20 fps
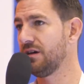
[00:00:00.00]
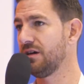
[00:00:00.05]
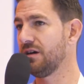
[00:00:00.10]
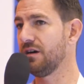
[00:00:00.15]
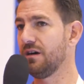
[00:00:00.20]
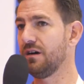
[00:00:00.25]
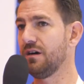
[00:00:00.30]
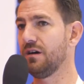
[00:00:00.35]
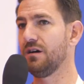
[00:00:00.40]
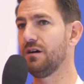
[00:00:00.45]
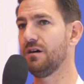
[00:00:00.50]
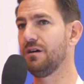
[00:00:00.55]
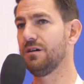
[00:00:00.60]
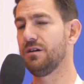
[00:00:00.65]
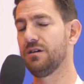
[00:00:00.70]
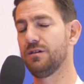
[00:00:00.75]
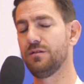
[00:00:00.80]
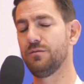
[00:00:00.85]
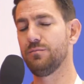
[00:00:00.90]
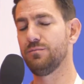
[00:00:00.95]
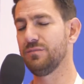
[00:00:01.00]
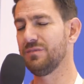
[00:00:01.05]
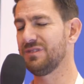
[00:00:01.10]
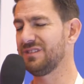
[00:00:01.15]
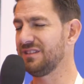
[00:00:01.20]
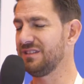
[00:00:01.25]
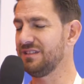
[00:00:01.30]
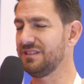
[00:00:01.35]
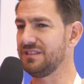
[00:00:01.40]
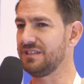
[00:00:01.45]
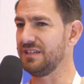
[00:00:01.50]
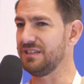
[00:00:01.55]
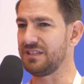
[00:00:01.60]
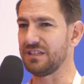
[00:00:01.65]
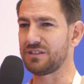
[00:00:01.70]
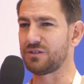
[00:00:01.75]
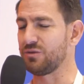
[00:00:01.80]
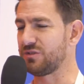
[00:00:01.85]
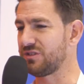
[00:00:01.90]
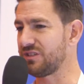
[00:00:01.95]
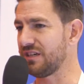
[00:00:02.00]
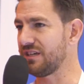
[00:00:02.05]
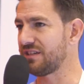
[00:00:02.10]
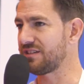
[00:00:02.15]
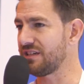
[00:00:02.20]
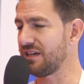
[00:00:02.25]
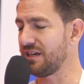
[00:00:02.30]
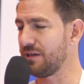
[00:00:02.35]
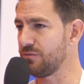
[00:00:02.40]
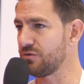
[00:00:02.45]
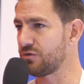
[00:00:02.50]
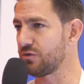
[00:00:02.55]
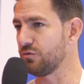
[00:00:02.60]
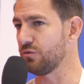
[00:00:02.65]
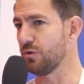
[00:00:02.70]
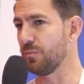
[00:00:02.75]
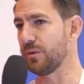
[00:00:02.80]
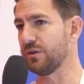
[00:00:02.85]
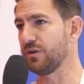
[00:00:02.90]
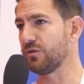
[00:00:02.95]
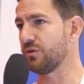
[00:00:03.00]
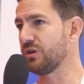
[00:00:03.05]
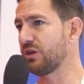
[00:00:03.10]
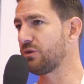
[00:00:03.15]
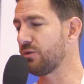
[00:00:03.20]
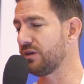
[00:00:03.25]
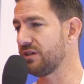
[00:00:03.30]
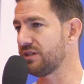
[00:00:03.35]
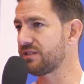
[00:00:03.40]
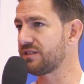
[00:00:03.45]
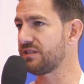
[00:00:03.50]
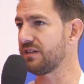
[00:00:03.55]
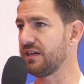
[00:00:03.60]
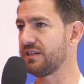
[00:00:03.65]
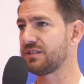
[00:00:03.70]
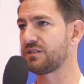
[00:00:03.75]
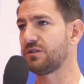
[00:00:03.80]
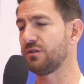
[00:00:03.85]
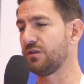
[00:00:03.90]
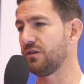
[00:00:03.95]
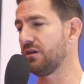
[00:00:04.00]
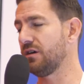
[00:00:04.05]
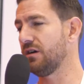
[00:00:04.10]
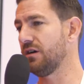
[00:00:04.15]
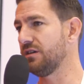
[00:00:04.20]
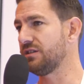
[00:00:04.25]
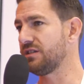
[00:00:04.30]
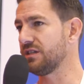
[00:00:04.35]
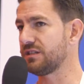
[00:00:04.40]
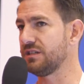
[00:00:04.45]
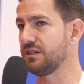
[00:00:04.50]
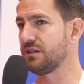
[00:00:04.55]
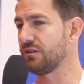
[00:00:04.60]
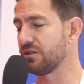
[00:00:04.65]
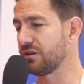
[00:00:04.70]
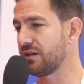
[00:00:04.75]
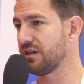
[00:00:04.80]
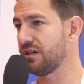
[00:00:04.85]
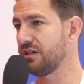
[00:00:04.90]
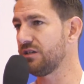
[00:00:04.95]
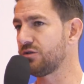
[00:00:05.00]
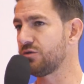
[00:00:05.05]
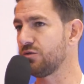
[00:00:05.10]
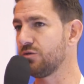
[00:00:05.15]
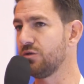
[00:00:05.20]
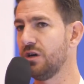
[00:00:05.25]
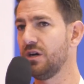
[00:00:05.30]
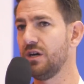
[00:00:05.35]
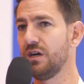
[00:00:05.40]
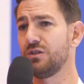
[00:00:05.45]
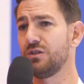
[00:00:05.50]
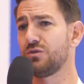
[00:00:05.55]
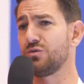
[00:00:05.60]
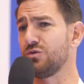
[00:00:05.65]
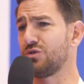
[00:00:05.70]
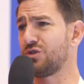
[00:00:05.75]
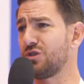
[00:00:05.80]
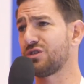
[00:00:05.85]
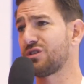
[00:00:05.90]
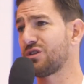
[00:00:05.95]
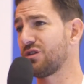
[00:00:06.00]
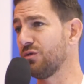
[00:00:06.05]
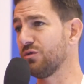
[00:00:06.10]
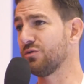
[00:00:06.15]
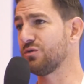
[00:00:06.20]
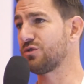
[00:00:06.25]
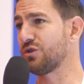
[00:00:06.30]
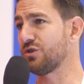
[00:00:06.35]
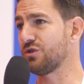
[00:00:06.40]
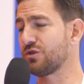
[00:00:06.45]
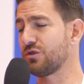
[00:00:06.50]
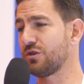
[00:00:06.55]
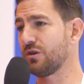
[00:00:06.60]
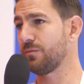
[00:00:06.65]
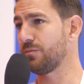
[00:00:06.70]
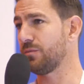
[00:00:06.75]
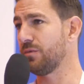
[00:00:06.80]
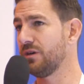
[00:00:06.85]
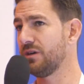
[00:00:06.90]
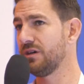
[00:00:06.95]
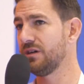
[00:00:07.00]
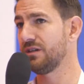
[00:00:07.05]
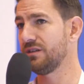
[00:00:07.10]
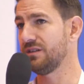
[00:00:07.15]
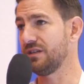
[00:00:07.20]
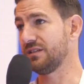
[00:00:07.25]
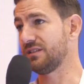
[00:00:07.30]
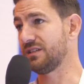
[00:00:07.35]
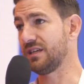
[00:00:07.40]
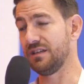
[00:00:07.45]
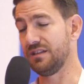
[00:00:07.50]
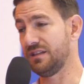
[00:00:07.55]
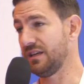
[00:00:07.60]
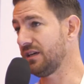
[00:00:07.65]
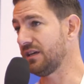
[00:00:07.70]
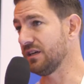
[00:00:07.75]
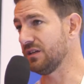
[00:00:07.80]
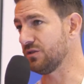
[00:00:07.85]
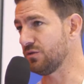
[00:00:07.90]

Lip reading: That could take time to open a request, ask a technical guy to just launch a job that they can